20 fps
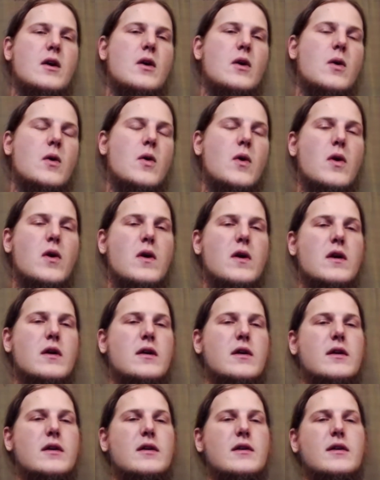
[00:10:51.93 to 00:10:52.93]

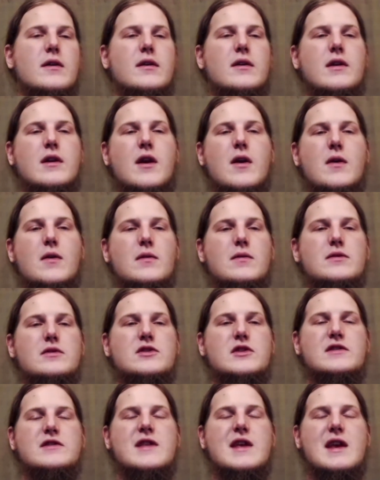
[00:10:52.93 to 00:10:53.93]
Or,
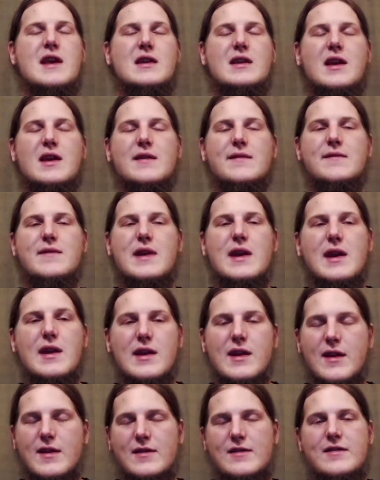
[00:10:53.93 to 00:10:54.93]
just the
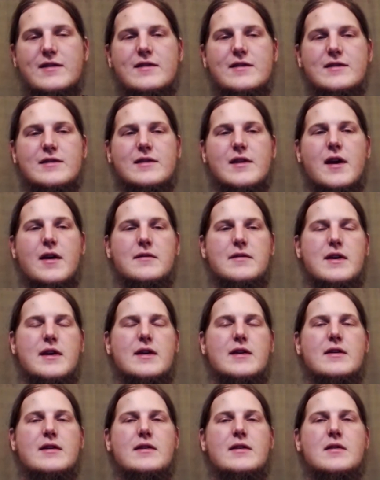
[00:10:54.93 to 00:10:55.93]
inconvenience of
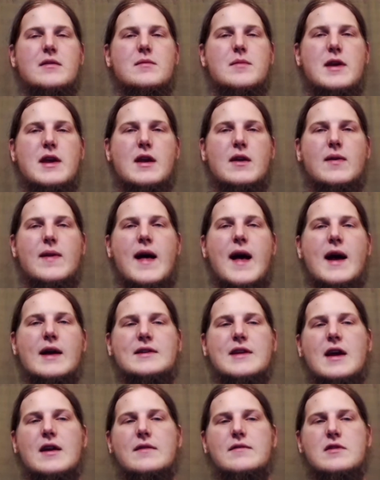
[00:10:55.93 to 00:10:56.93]
it, being locked
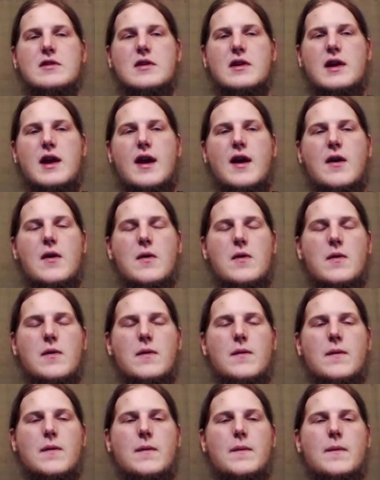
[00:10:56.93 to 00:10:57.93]
out of your account.
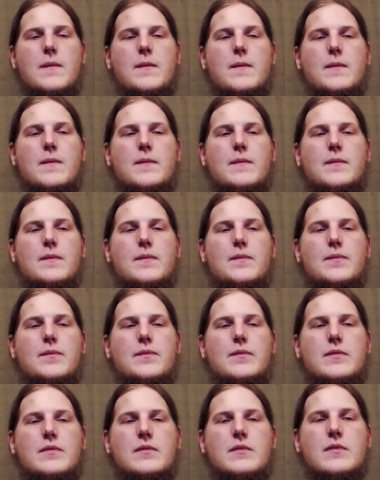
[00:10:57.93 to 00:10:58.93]

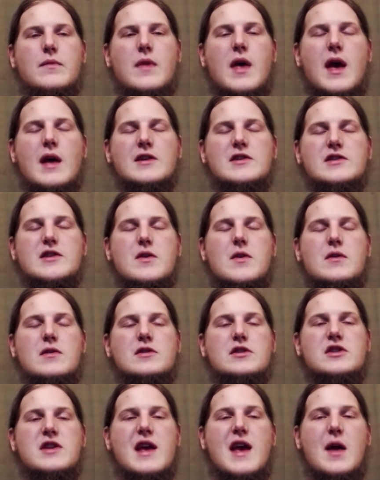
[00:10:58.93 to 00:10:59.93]
I just don't
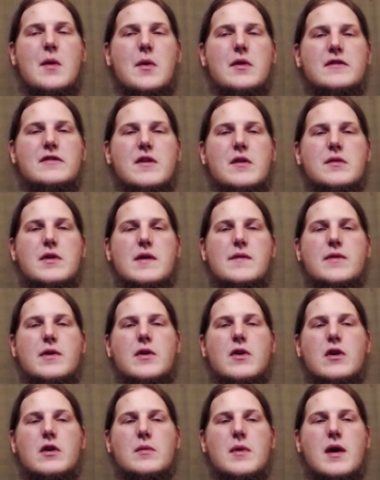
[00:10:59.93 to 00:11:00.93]
understand what's so
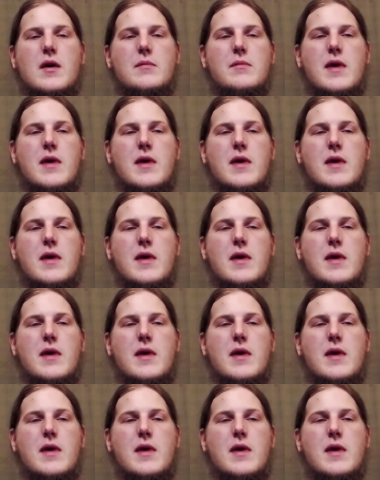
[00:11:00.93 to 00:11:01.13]
difficult about